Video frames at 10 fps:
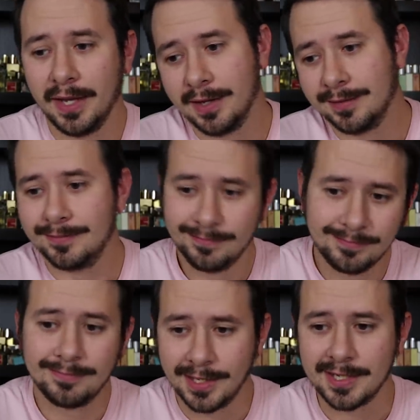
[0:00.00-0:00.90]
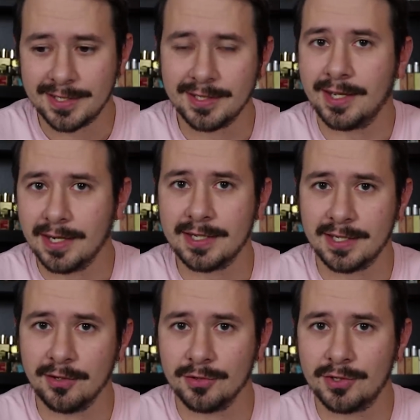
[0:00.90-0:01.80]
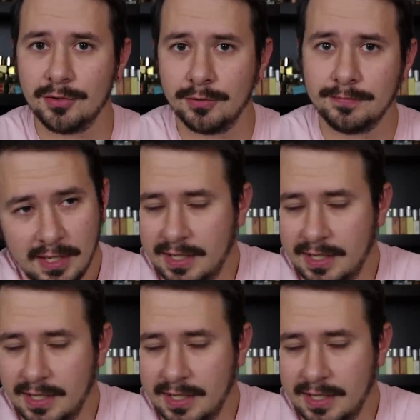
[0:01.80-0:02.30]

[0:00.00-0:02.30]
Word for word: and that's the case here too.